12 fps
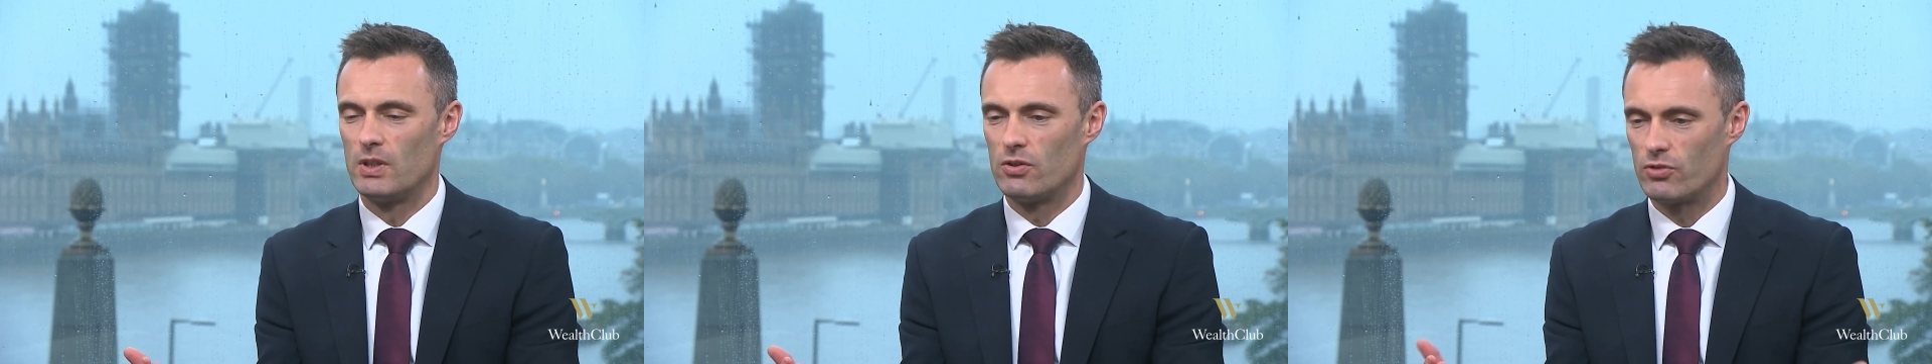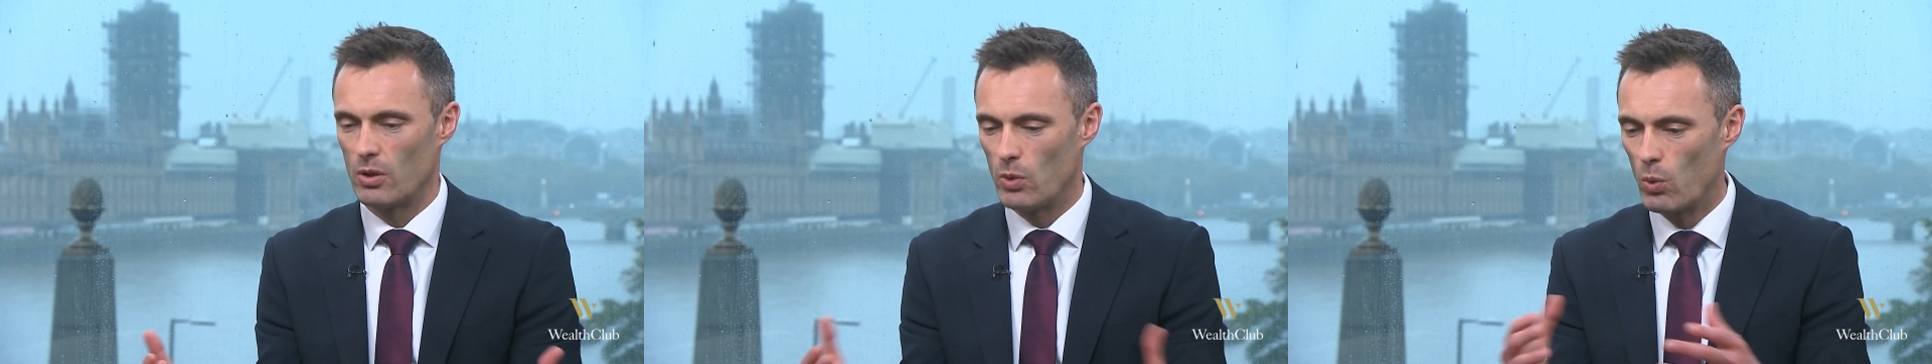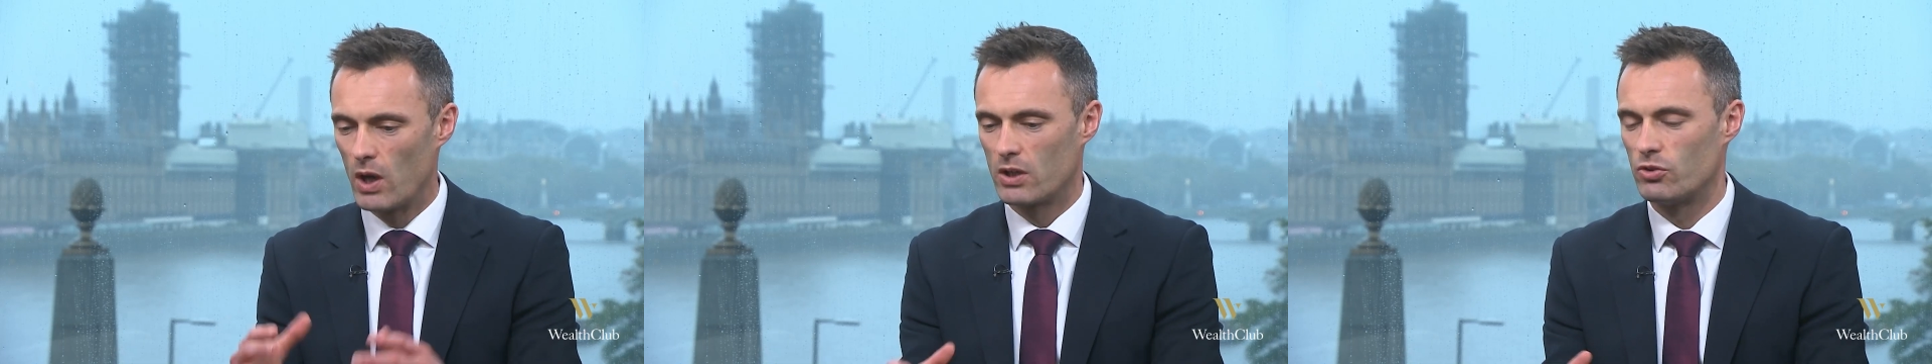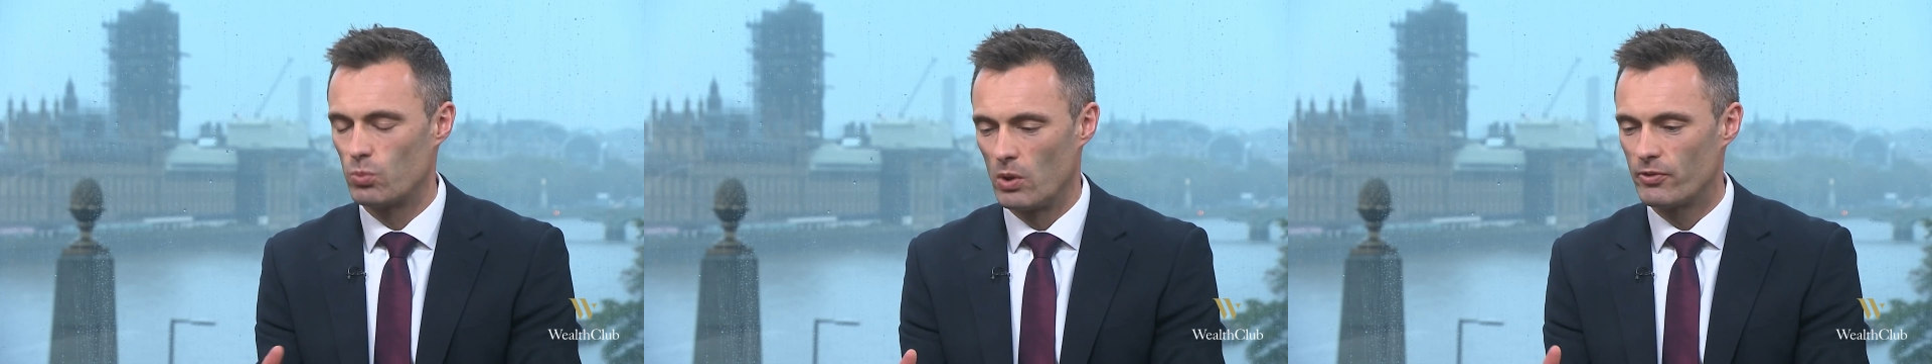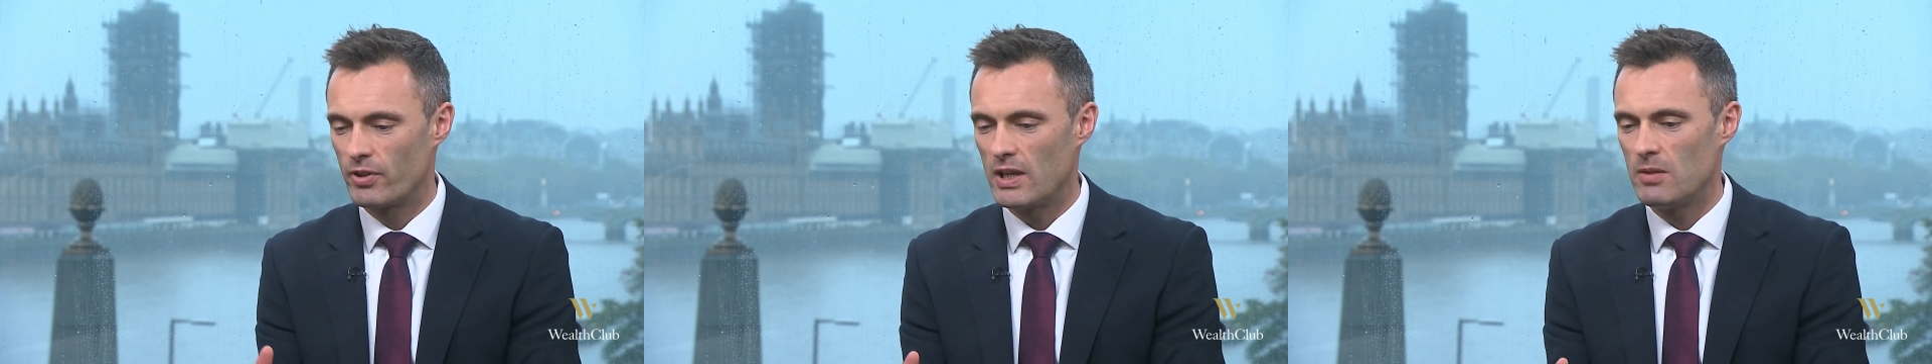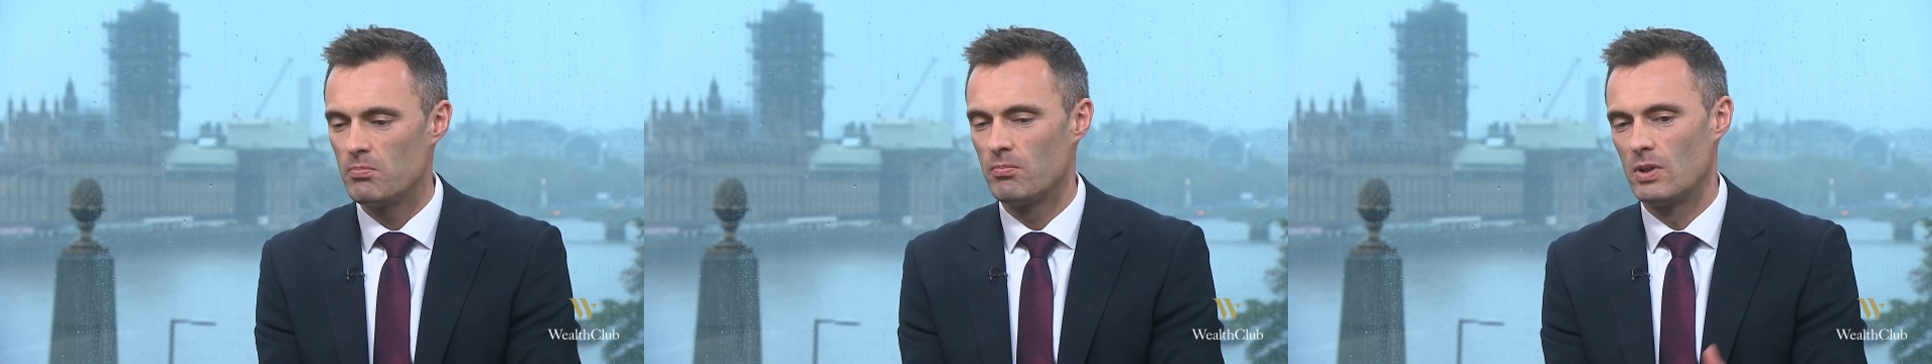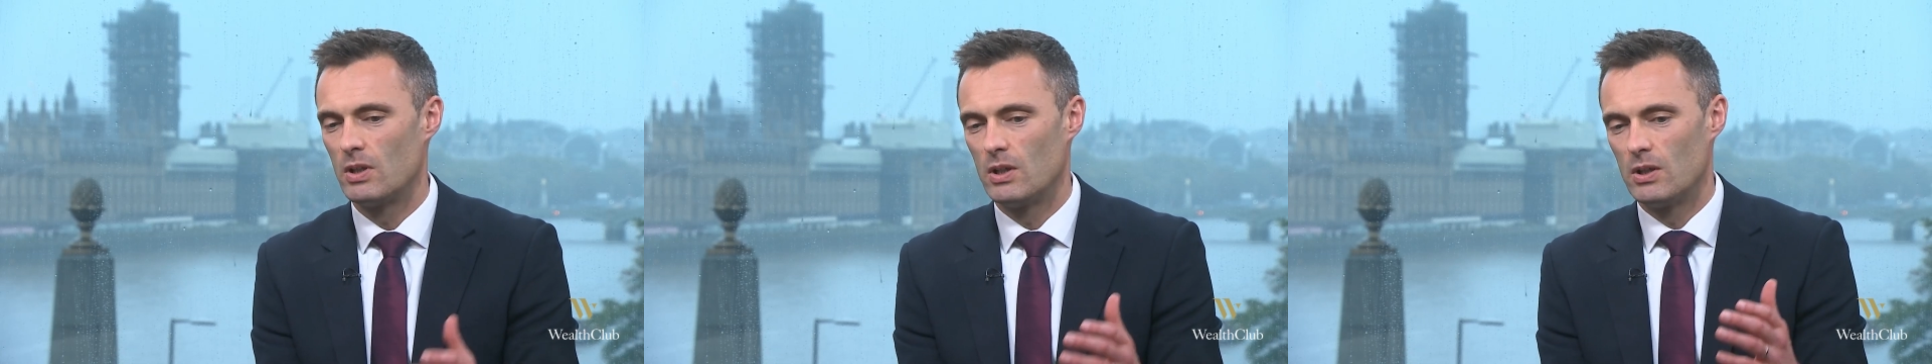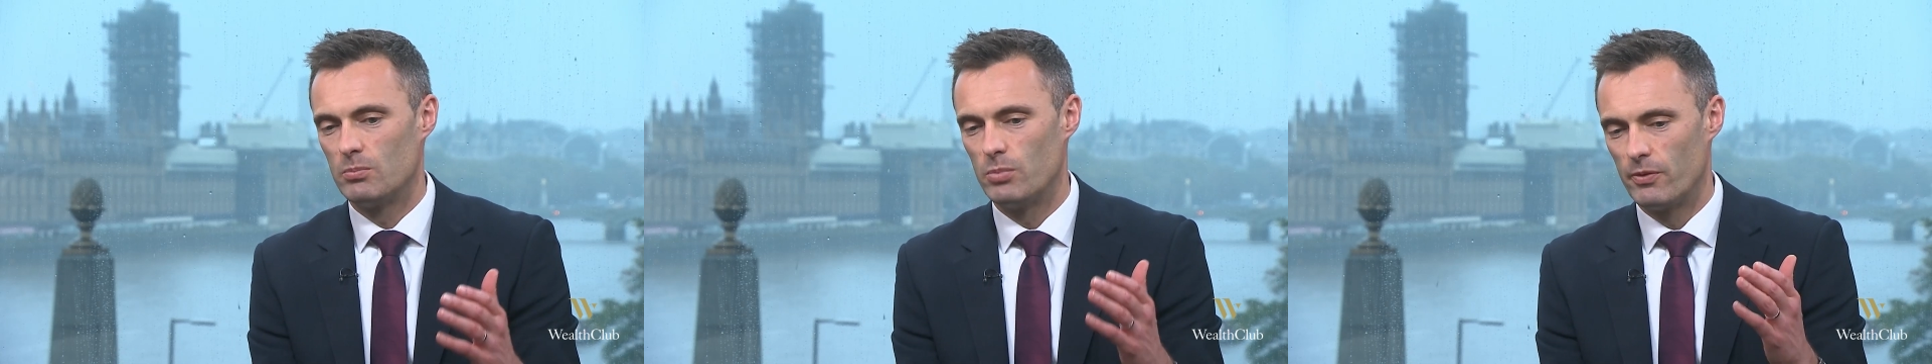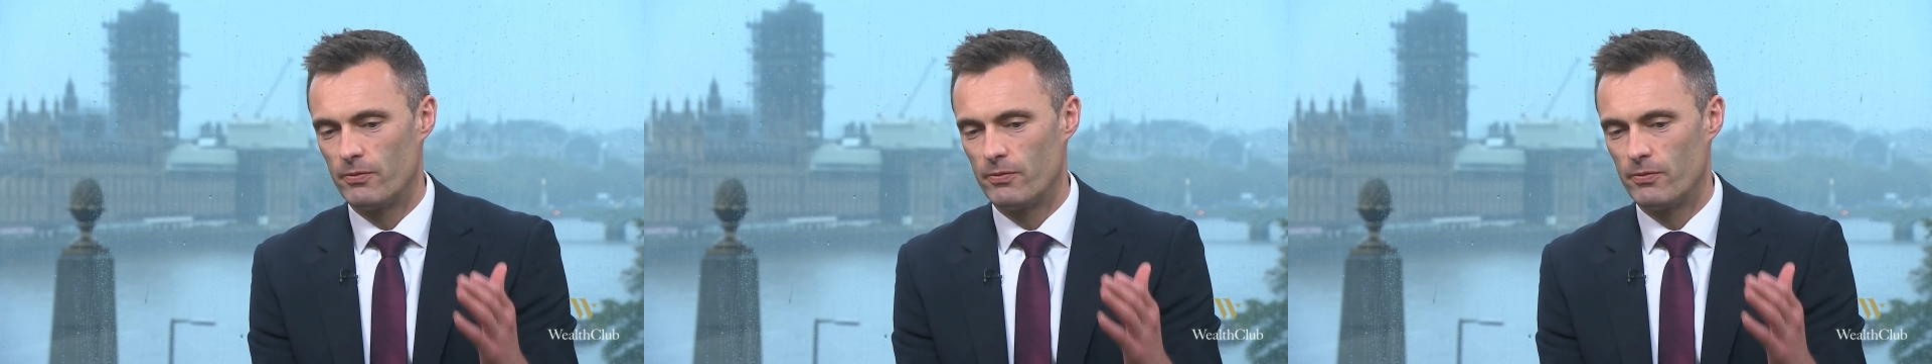So we work as one team, but